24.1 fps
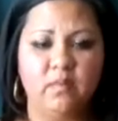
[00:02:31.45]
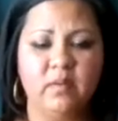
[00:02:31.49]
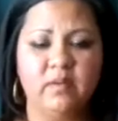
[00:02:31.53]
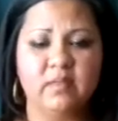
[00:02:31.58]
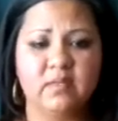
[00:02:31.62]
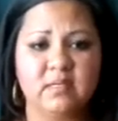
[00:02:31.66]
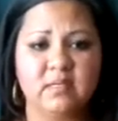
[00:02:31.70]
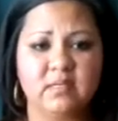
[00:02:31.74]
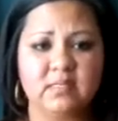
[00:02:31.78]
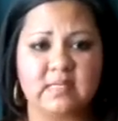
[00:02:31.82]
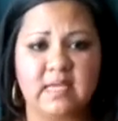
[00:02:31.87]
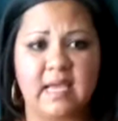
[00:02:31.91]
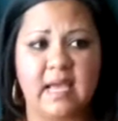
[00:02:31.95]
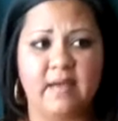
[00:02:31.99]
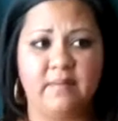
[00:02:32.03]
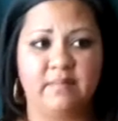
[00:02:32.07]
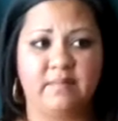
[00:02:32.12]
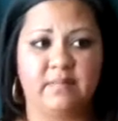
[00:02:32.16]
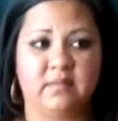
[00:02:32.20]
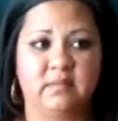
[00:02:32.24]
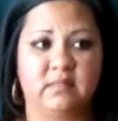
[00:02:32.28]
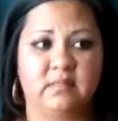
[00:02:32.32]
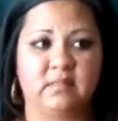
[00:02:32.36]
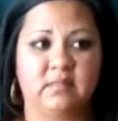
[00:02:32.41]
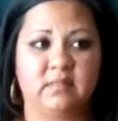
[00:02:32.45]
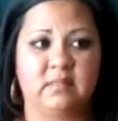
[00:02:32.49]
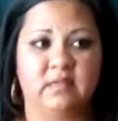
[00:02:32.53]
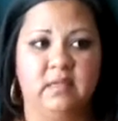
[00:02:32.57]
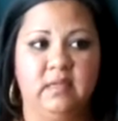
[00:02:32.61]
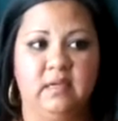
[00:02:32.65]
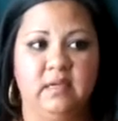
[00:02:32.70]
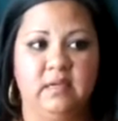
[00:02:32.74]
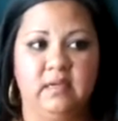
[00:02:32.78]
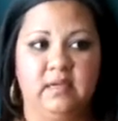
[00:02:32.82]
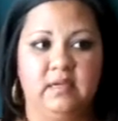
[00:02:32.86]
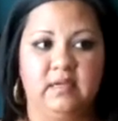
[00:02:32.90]
when this happens
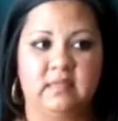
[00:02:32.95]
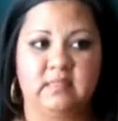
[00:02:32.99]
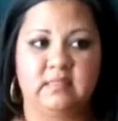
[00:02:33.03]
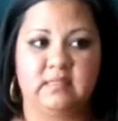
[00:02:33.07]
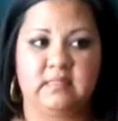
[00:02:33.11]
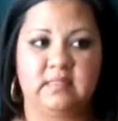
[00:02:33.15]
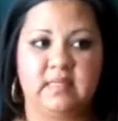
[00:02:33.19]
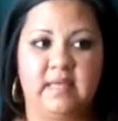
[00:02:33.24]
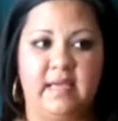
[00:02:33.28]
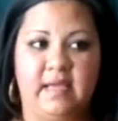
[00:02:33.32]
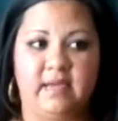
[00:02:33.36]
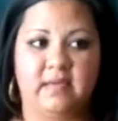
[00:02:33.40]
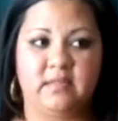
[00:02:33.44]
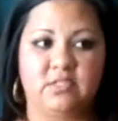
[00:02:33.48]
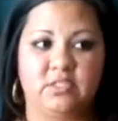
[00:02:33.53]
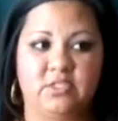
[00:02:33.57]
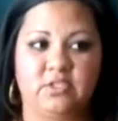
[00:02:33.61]
is that